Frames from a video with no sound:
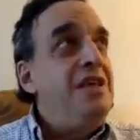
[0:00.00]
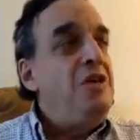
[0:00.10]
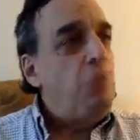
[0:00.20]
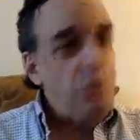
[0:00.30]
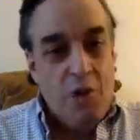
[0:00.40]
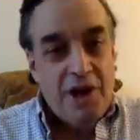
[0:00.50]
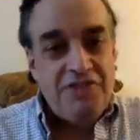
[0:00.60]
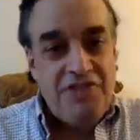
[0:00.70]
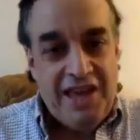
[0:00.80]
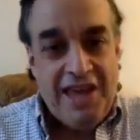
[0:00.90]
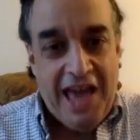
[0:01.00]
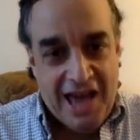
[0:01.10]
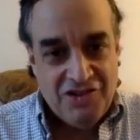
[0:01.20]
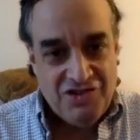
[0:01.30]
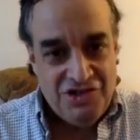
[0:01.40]
to take
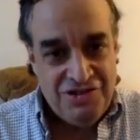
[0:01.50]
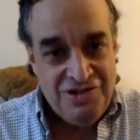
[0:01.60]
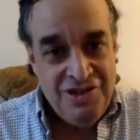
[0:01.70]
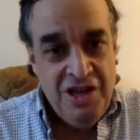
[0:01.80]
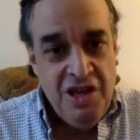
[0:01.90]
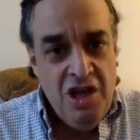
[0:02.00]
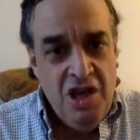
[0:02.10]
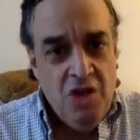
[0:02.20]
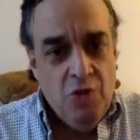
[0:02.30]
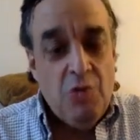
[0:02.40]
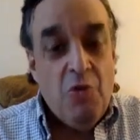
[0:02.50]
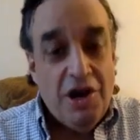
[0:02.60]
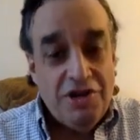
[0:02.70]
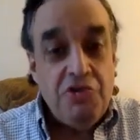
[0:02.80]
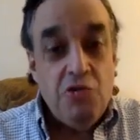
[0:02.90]
action. We
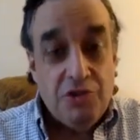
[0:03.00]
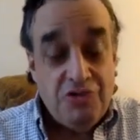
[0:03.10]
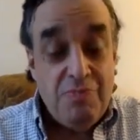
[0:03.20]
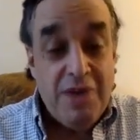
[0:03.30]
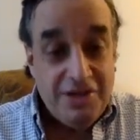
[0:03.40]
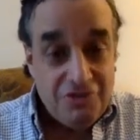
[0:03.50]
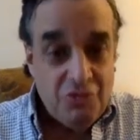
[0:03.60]
want to do what's best.